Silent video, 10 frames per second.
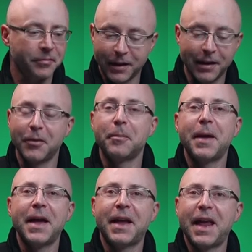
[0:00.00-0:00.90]
The little
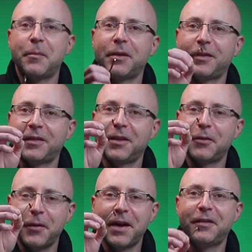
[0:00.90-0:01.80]
bag came with this little
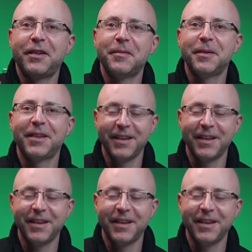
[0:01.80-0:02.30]
wrench here, but